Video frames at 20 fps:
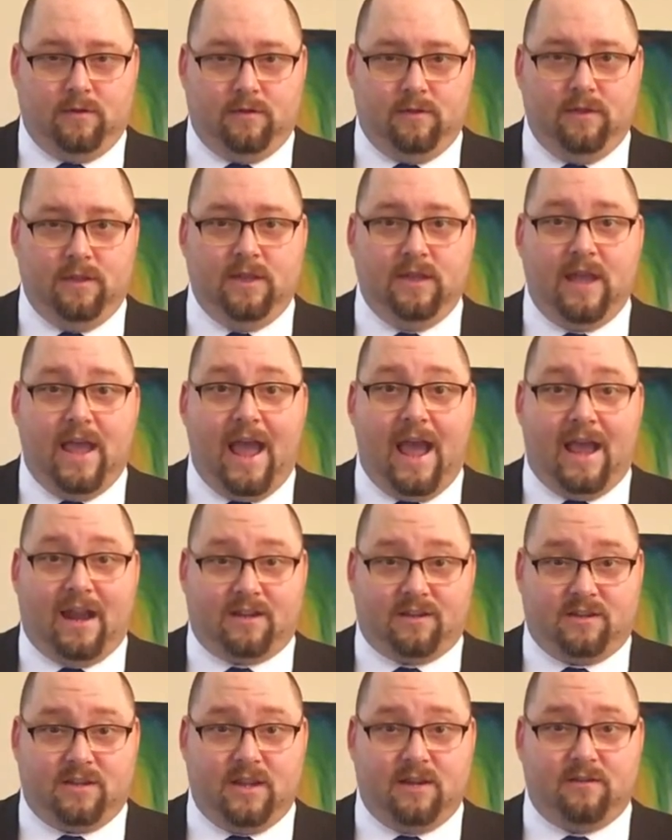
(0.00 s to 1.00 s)
the
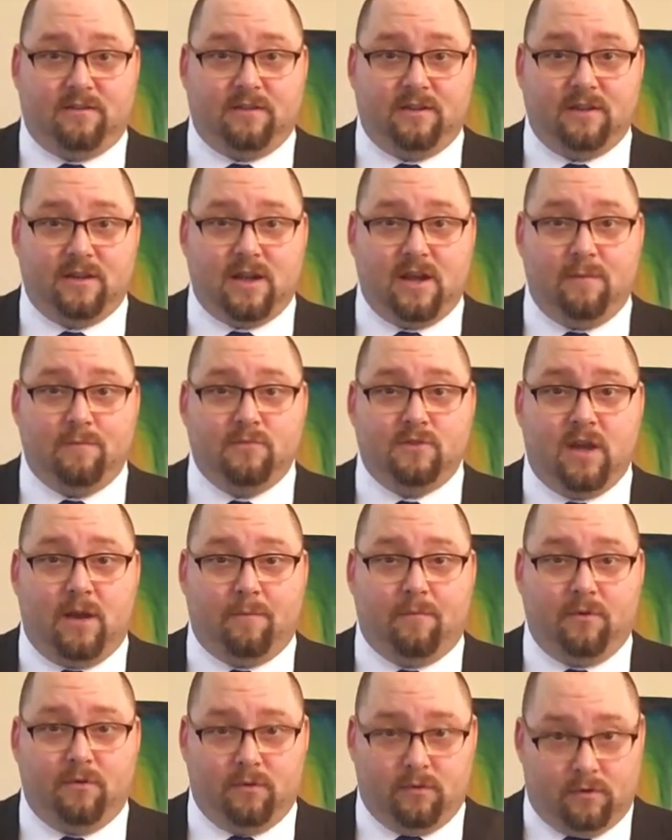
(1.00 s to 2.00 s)
accent comes up,
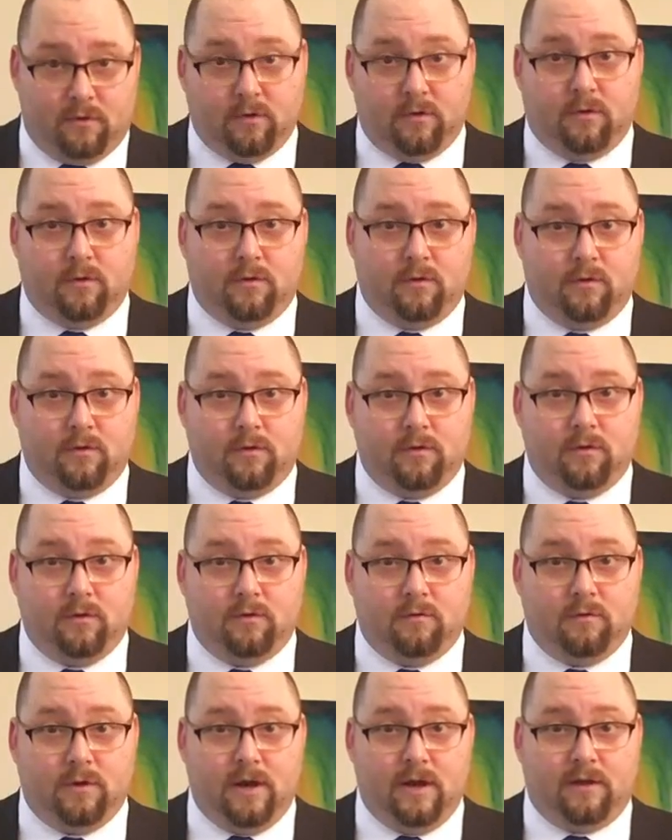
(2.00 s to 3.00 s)

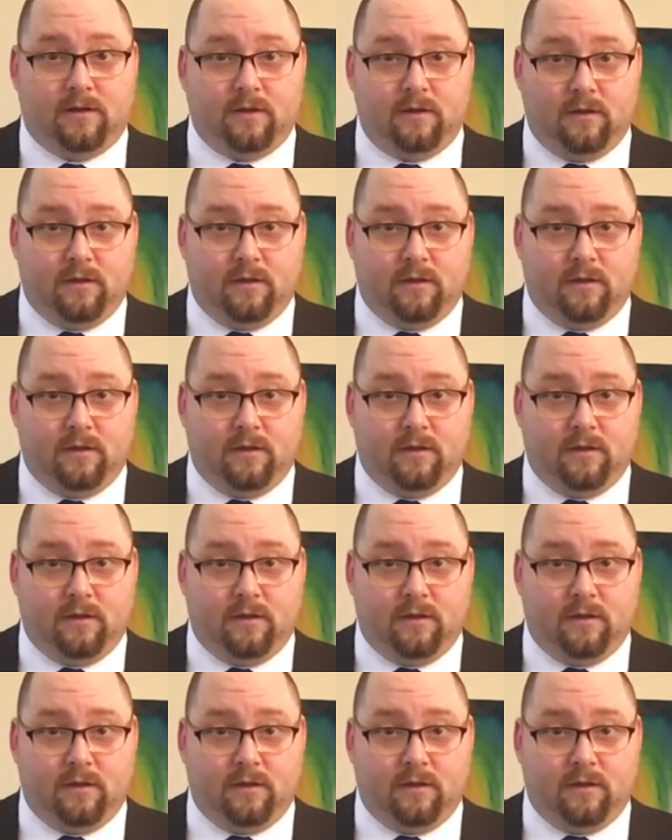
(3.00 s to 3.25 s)
right?